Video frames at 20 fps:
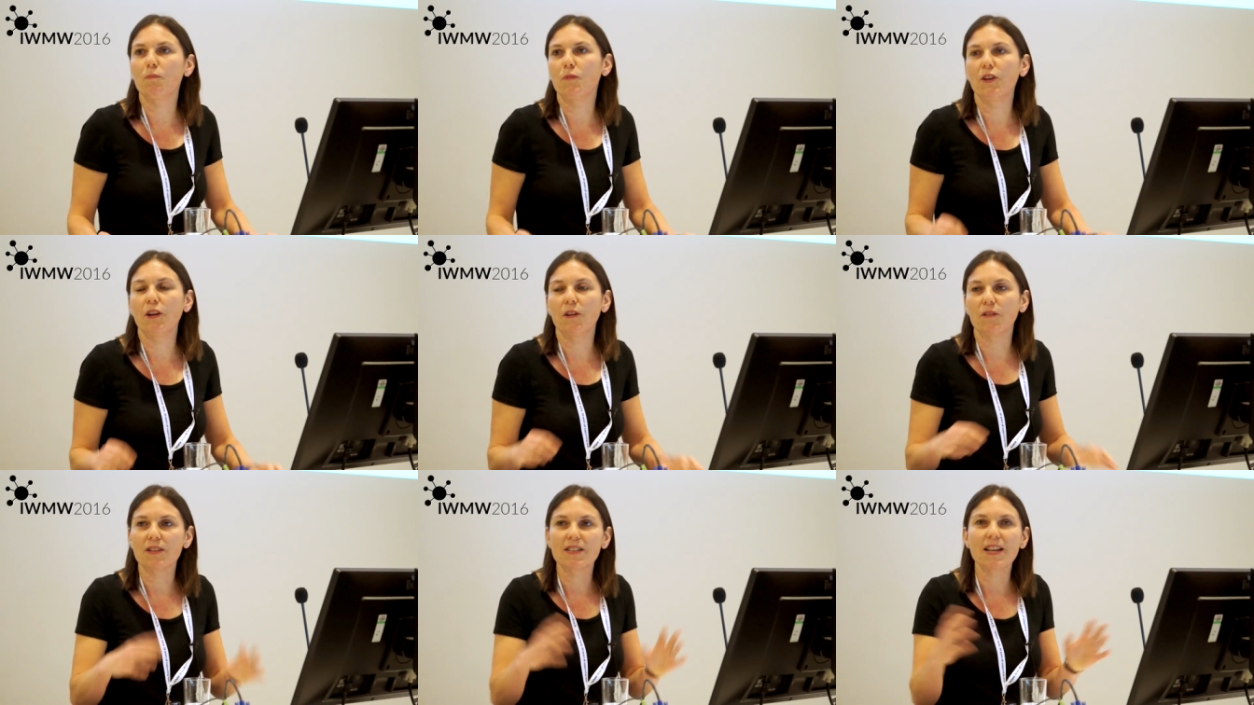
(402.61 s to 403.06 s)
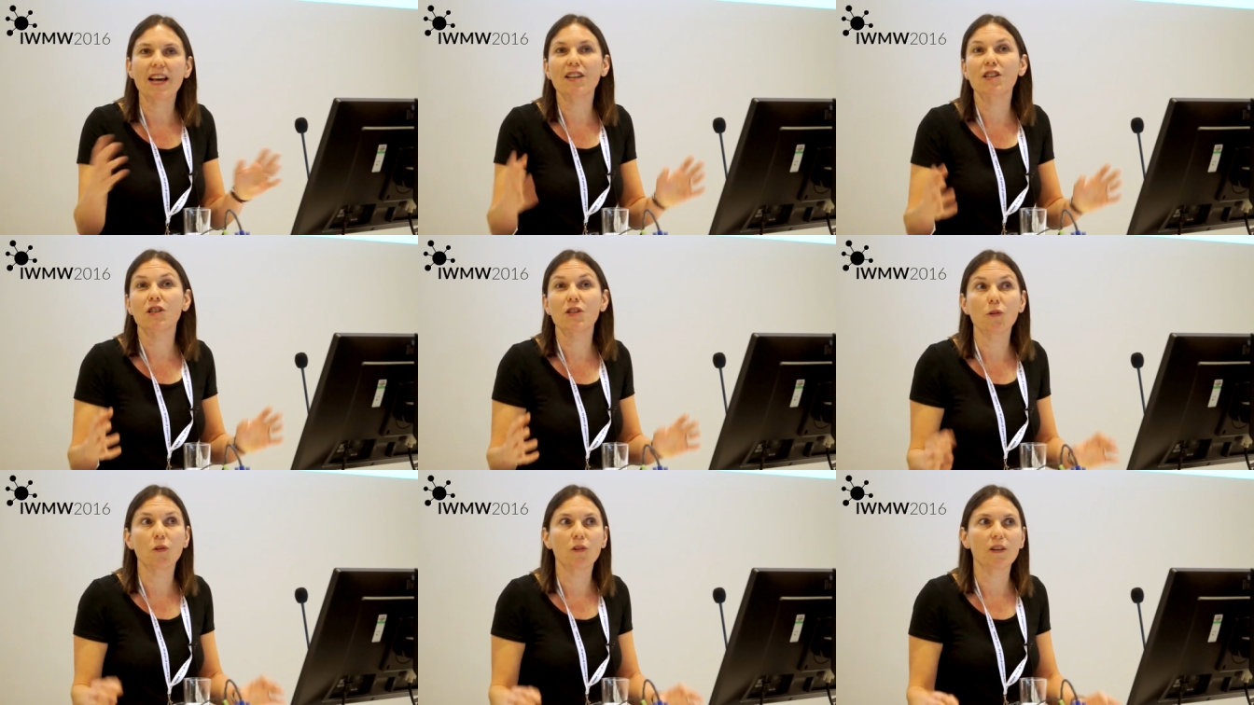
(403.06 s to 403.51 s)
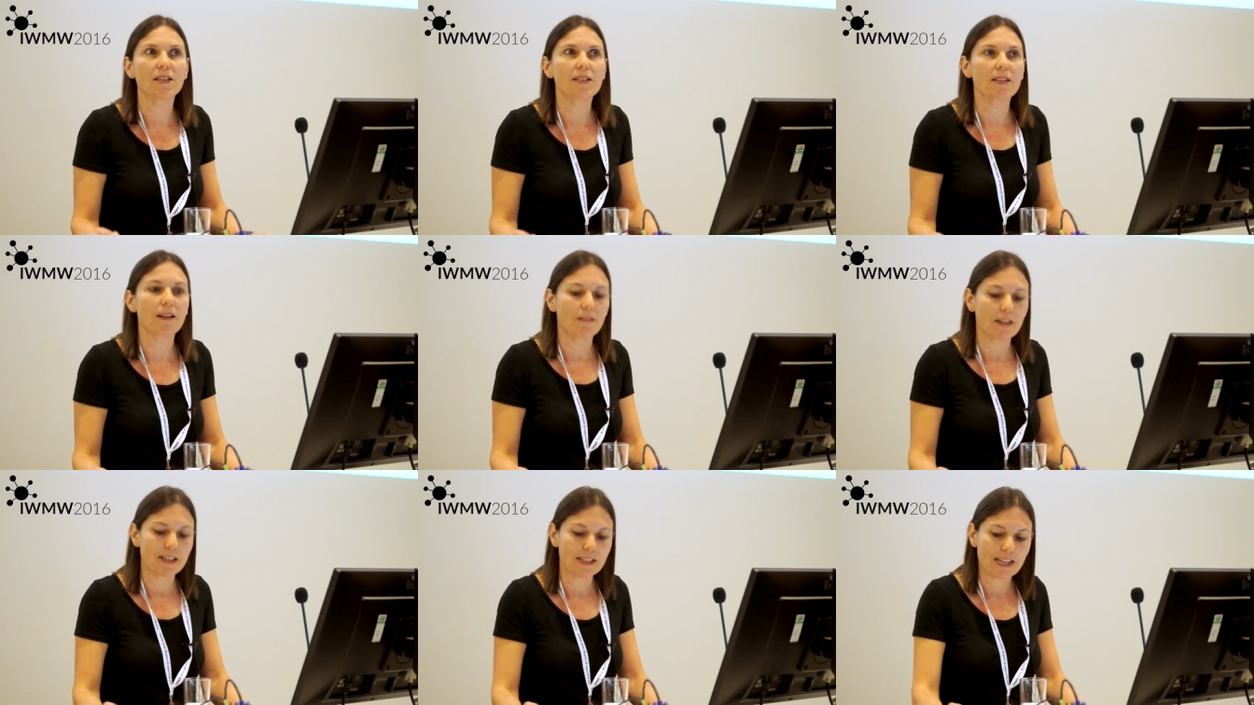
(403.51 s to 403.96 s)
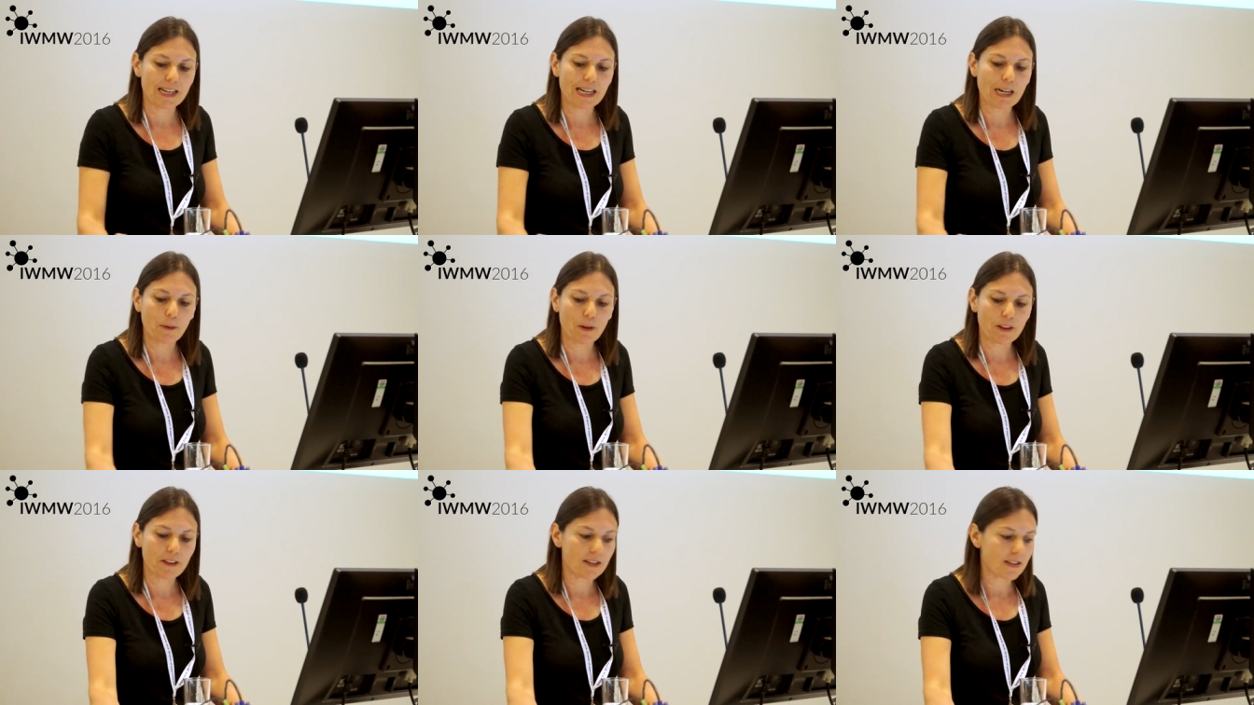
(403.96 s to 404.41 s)
you know, the sector's not necessarily
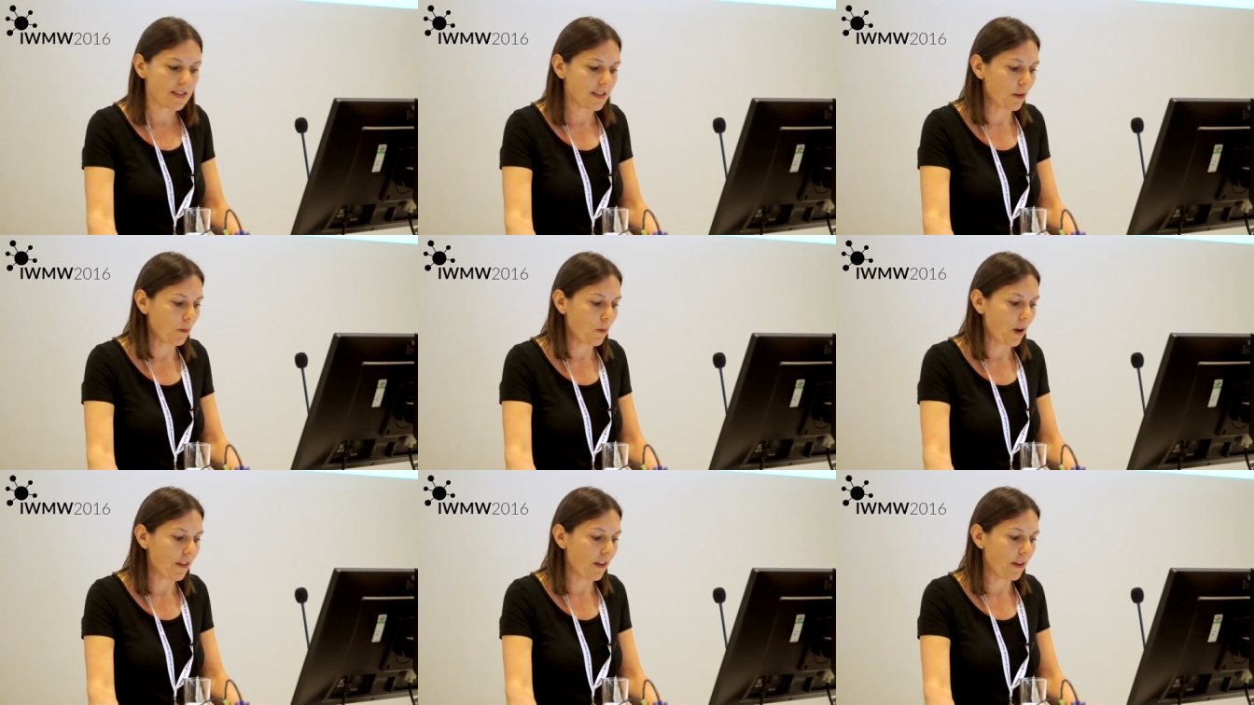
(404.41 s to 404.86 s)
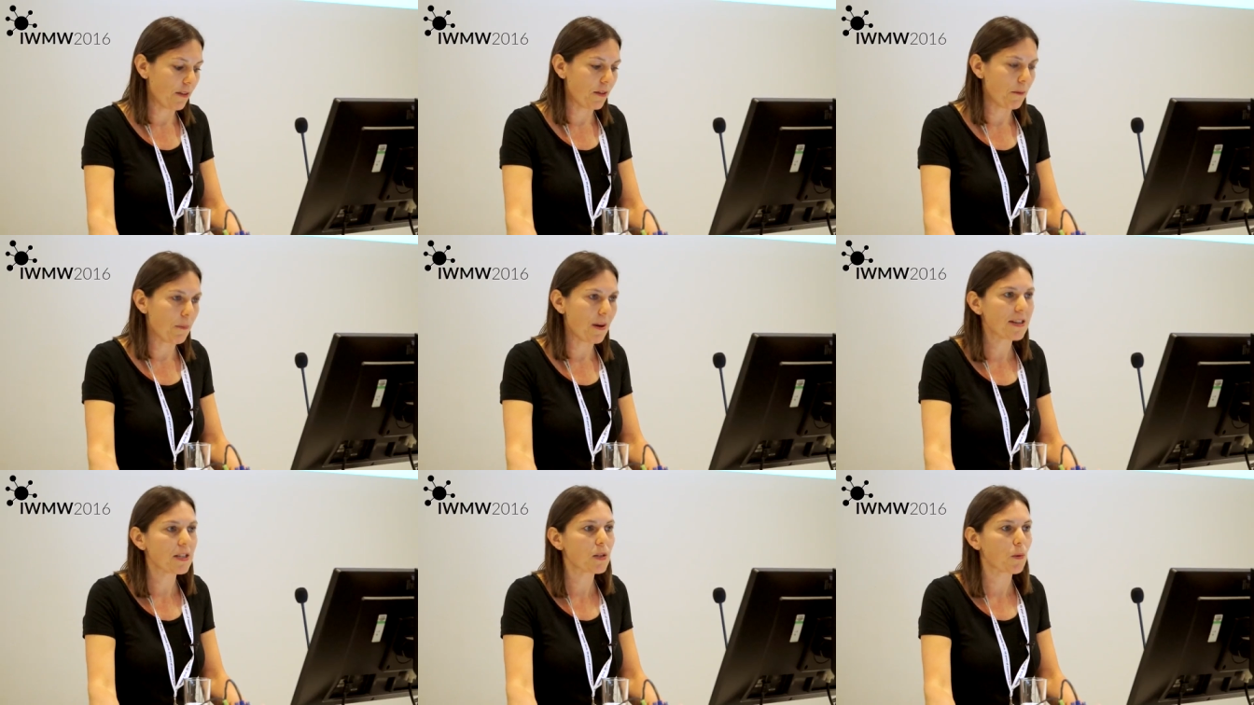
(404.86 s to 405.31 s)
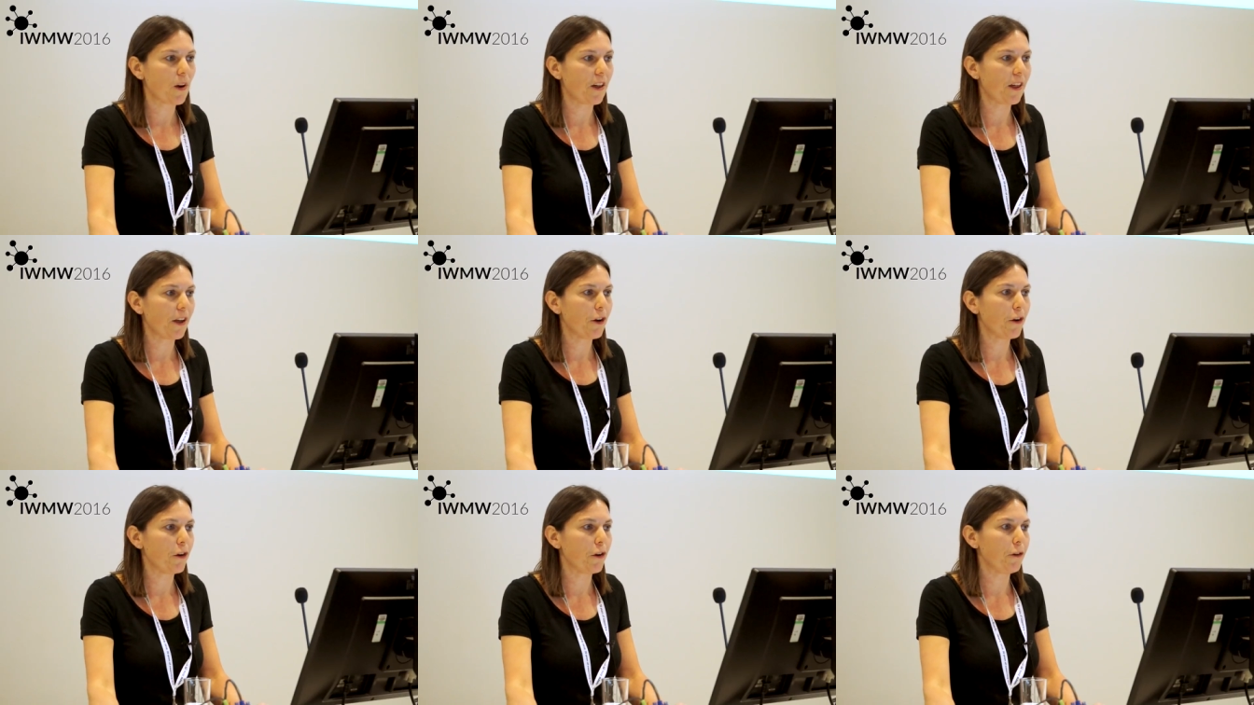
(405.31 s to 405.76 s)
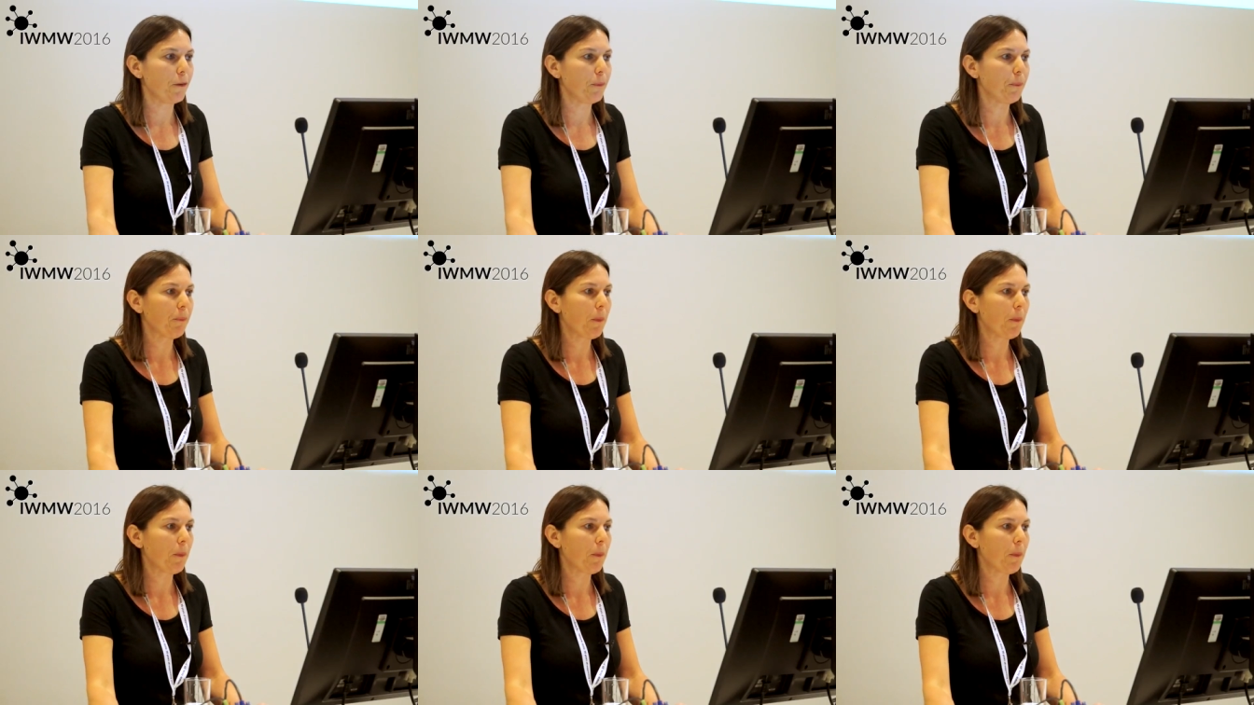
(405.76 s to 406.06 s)
dealing with this in the, way that, the best way they could.